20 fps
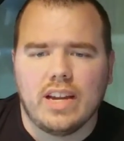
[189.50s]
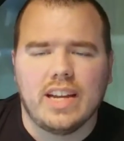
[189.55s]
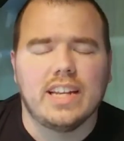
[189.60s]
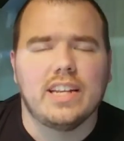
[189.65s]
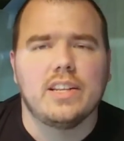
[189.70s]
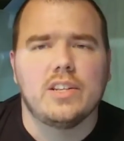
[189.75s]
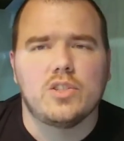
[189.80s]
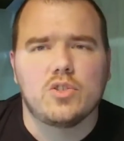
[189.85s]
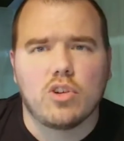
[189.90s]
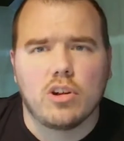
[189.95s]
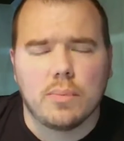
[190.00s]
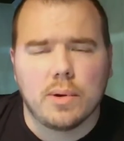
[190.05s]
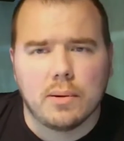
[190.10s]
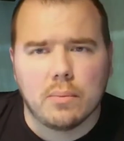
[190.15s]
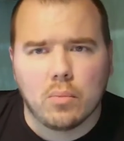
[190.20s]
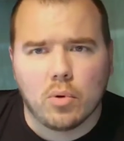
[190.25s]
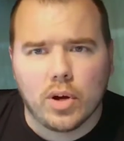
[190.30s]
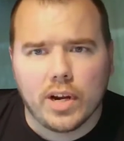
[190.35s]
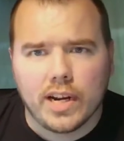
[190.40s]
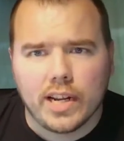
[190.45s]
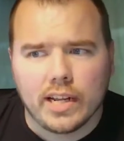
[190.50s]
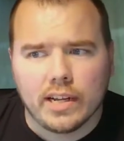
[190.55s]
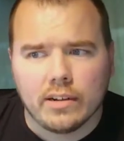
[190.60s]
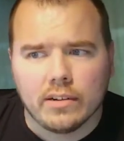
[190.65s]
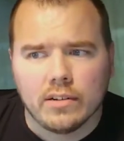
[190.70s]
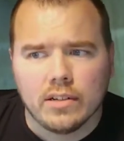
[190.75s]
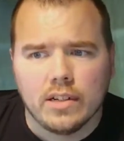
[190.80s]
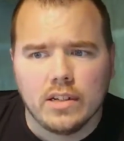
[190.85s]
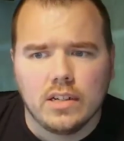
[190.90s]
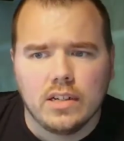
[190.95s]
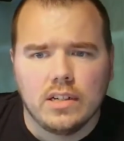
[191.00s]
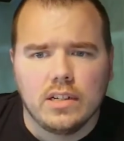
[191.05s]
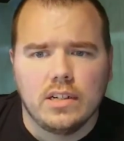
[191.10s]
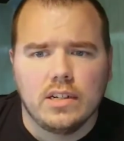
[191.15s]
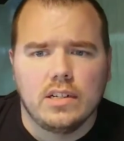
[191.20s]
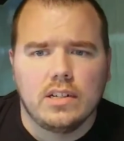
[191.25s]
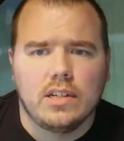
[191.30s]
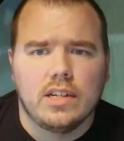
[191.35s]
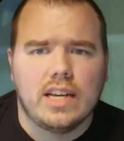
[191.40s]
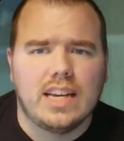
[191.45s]
indiscriminate breeding,
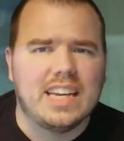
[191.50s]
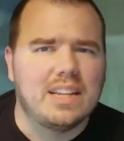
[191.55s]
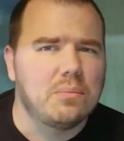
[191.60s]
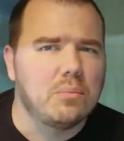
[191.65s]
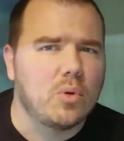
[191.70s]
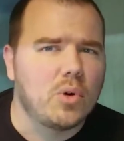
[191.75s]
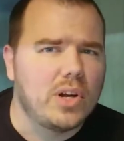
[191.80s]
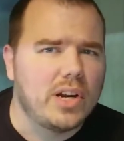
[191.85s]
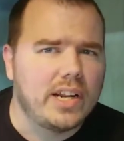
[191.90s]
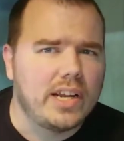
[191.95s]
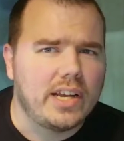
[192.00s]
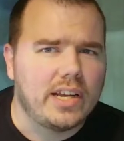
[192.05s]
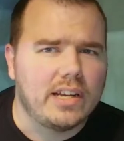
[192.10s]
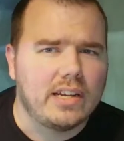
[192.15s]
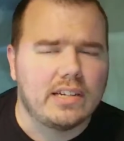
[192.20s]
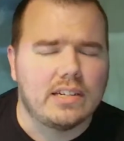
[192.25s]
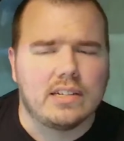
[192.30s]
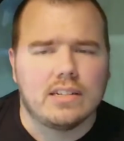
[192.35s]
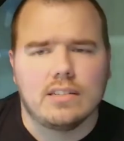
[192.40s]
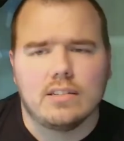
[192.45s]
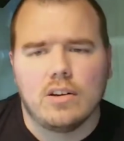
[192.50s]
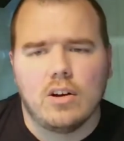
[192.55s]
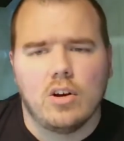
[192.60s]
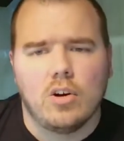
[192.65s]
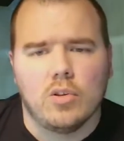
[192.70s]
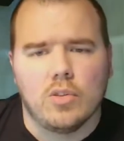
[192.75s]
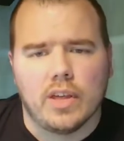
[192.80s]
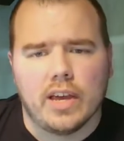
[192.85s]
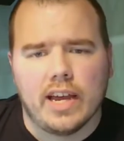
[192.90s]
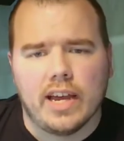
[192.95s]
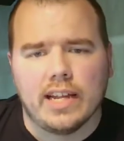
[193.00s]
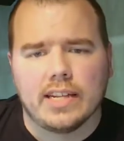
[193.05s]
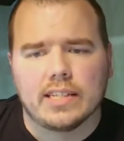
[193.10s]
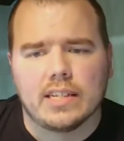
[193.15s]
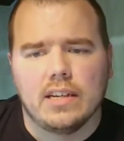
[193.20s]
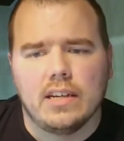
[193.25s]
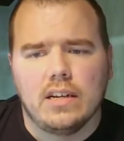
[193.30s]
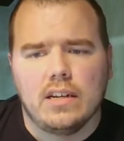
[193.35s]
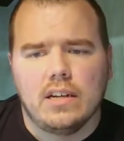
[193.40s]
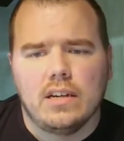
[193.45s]
inbreeding, all that
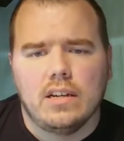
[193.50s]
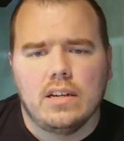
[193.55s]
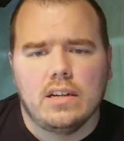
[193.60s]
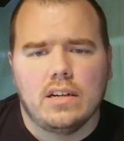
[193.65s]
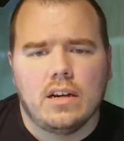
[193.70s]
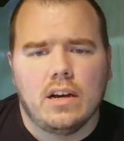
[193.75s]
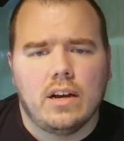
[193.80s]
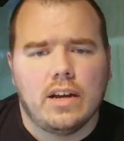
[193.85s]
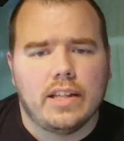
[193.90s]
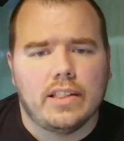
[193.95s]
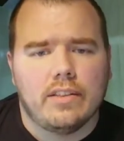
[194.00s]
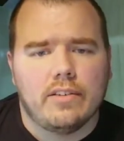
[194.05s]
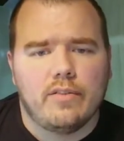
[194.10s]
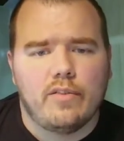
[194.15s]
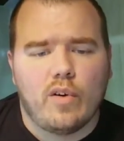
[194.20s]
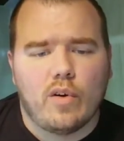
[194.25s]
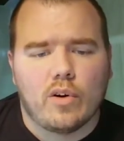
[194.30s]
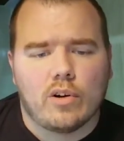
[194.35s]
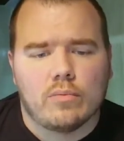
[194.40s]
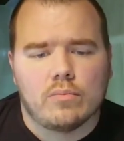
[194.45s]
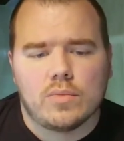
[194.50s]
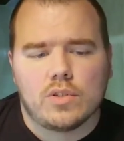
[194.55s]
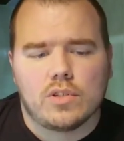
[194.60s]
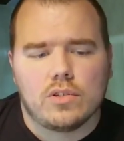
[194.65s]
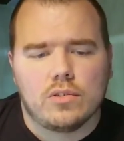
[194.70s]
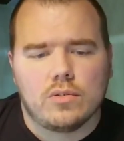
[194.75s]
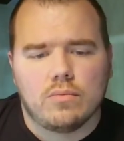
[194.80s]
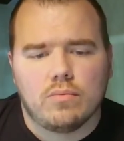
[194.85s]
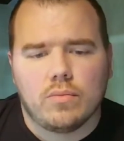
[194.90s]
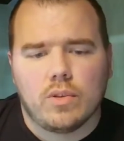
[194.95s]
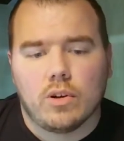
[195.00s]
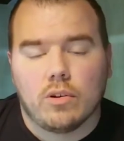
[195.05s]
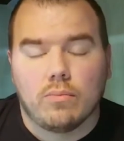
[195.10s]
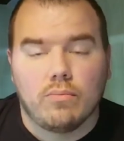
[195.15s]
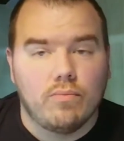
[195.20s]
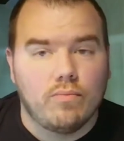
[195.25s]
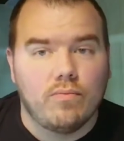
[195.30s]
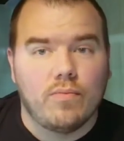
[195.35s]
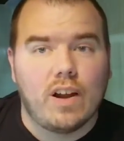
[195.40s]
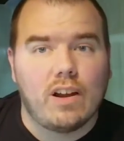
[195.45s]
in the farms. They're
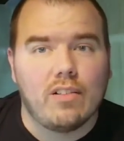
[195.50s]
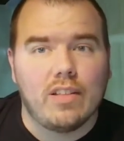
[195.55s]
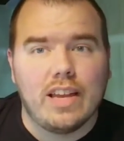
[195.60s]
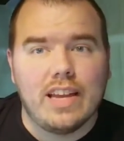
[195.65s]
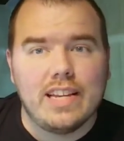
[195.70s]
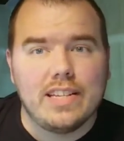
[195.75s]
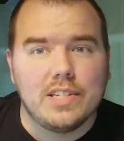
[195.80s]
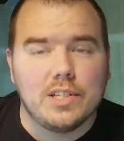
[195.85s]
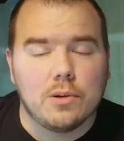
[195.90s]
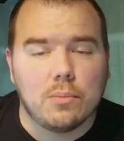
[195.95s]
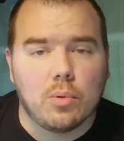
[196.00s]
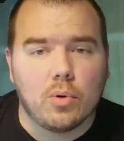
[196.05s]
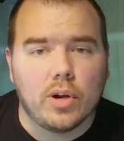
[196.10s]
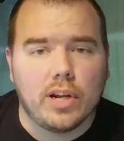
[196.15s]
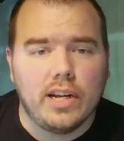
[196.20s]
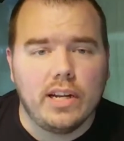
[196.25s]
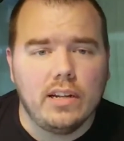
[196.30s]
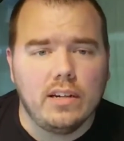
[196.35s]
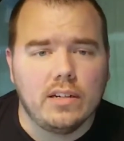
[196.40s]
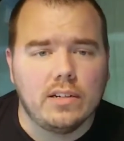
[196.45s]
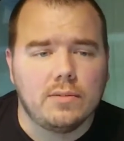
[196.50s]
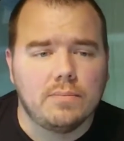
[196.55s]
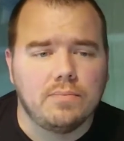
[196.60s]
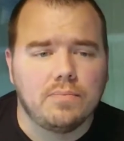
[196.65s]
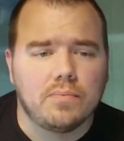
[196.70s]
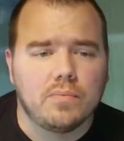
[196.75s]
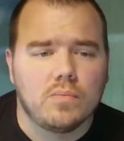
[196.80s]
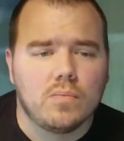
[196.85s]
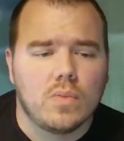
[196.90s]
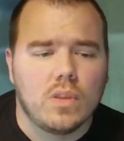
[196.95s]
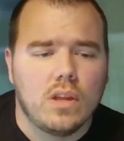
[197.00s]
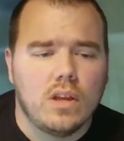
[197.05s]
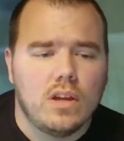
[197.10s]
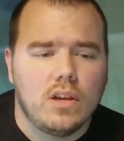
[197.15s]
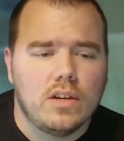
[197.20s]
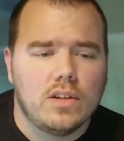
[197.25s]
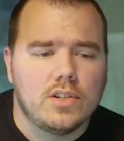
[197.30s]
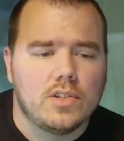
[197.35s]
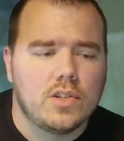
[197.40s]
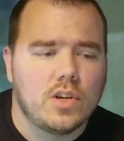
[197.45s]
fairly easy to breed,
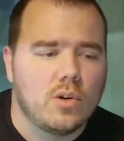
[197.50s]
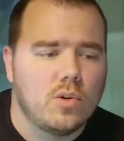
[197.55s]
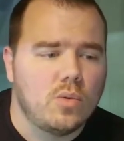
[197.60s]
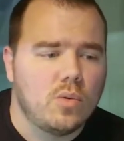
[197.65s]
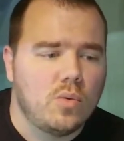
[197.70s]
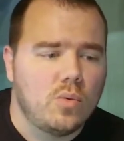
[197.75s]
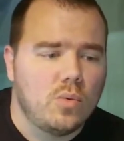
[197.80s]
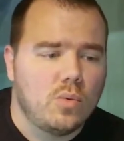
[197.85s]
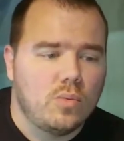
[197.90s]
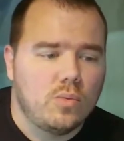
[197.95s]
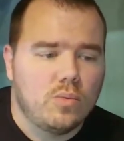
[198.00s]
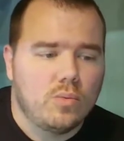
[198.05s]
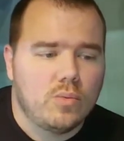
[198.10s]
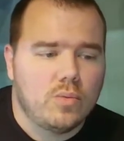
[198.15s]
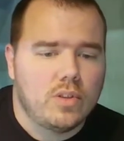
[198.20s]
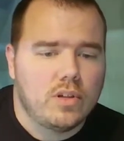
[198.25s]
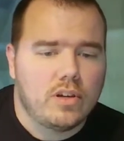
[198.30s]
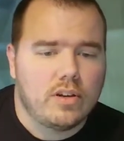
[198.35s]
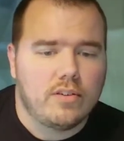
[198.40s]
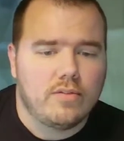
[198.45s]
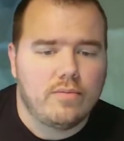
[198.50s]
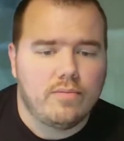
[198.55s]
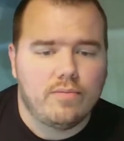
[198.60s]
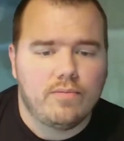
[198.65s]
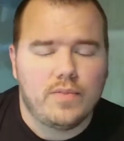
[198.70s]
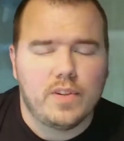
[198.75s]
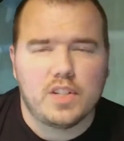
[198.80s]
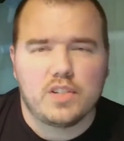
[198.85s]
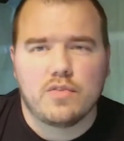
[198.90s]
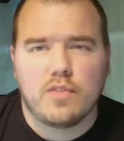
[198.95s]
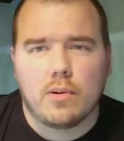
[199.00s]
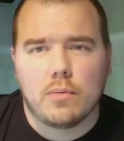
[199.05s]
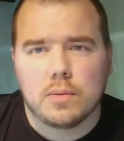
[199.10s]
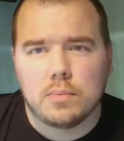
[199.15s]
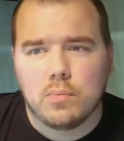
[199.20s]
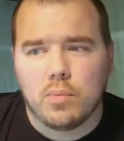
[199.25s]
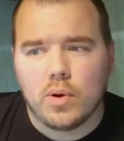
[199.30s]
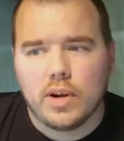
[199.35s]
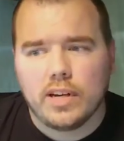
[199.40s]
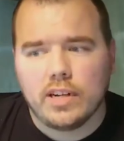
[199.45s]
so the fish farmers
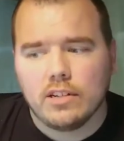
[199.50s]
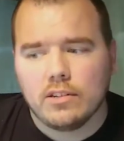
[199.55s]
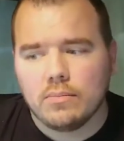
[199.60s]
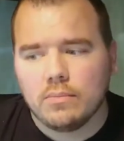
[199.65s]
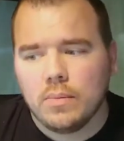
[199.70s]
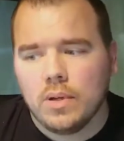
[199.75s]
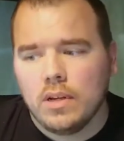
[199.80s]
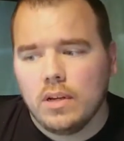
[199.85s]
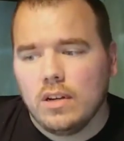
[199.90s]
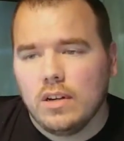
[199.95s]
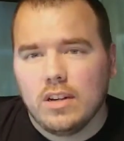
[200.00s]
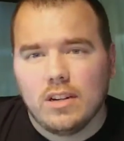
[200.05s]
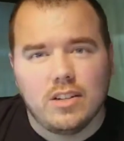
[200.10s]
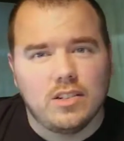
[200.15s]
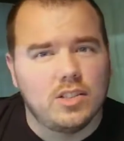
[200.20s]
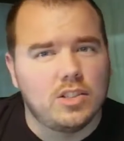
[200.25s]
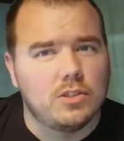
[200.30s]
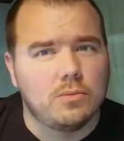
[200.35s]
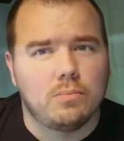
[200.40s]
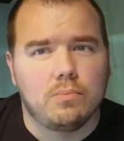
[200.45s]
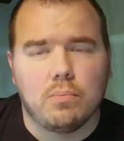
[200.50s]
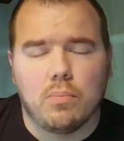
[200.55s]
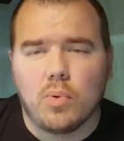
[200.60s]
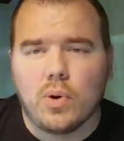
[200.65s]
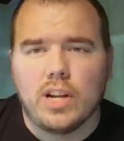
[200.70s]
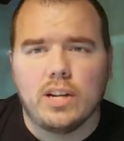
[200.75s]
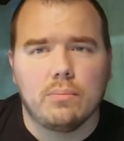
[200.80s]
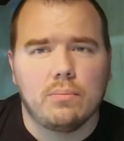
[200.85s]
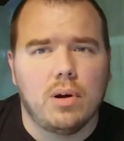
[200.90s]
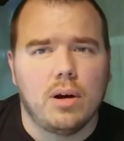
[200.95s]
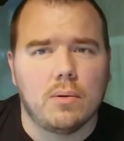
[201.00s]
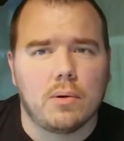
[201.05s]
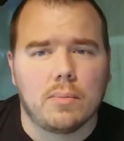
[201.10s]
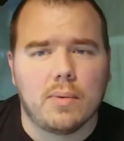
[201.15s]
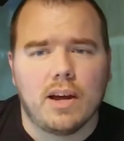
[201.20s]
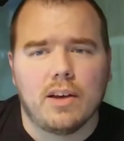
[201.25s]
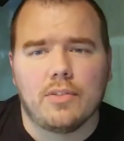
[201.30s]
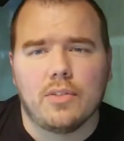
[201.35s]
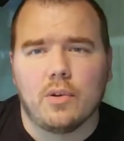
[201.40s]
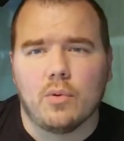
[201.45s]
breeding them, just breed and pump them
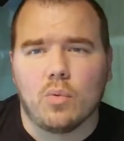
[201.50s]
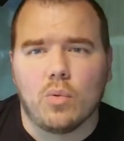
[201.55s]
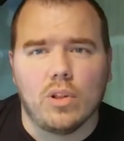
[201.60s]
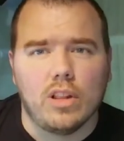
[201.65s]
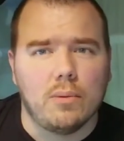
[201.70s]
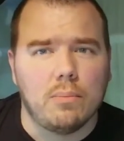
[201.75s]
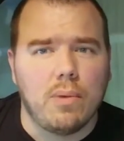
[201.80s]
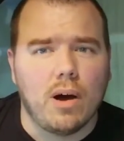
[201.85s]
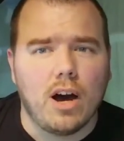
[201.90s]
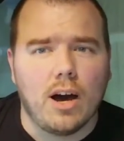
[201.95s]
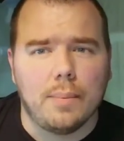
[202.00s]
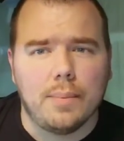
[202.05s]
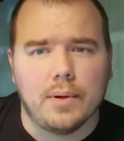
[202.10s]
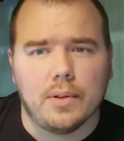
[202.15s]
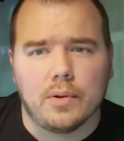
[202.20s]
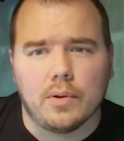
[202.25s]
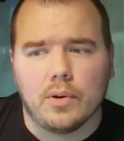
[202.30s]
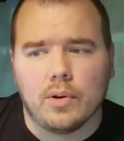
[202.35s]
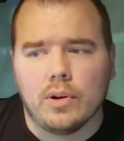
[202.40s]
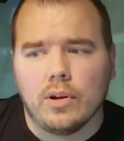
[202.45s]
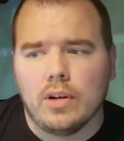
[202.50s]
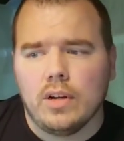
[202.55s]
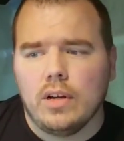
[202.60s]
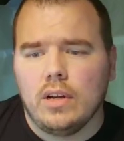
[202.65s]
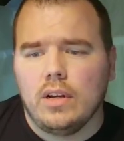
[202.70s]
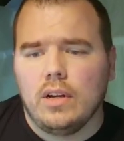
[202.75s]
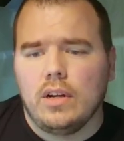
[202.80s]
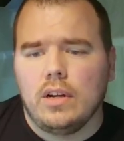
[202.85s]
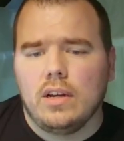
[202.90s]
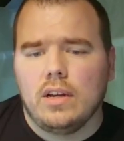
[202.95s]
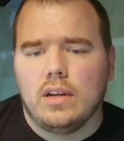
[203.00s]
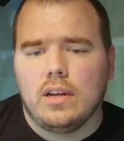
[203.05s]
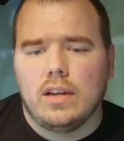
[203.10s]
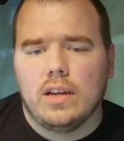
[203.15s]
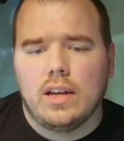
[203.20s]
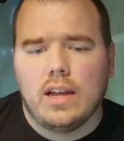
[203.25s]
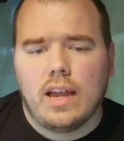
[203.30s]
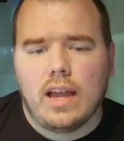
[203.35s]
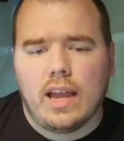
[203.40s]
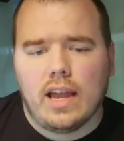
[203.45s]
out. They're really popular,
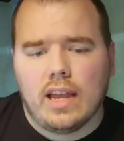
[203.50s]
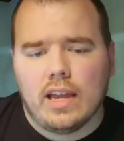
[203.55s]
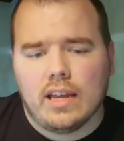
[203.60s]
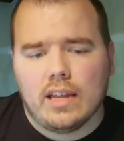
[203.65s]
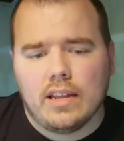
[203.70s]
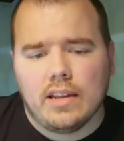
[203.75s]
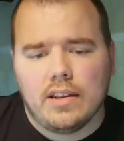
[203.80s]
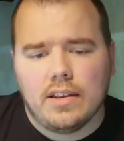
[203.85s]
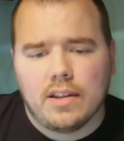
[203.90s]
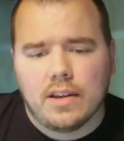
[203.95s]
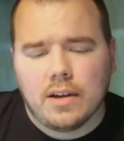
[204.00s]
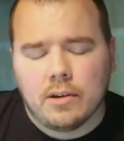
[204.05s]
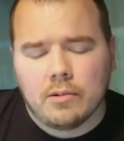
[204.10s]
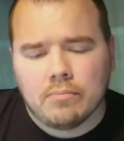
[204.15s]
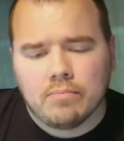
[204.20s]
and